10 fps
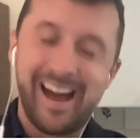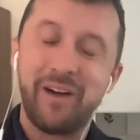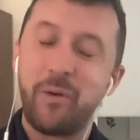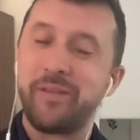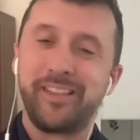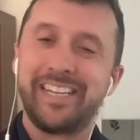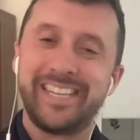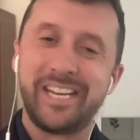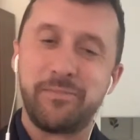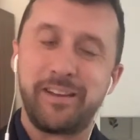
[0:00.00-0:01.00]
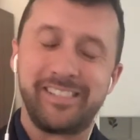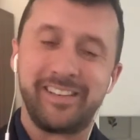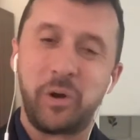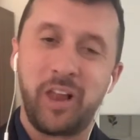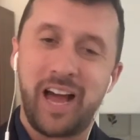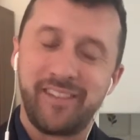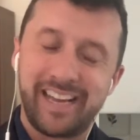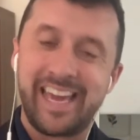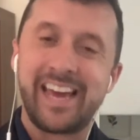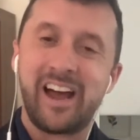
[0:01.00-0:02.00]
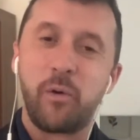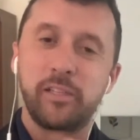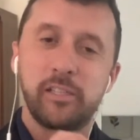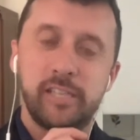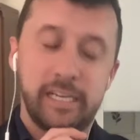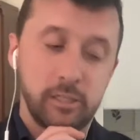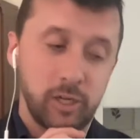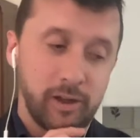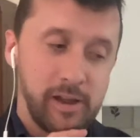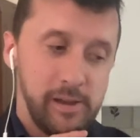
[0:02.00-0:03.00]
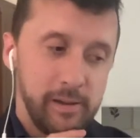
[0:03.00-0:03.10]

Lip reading: wait for that database to go live. I cannot wait to take a look.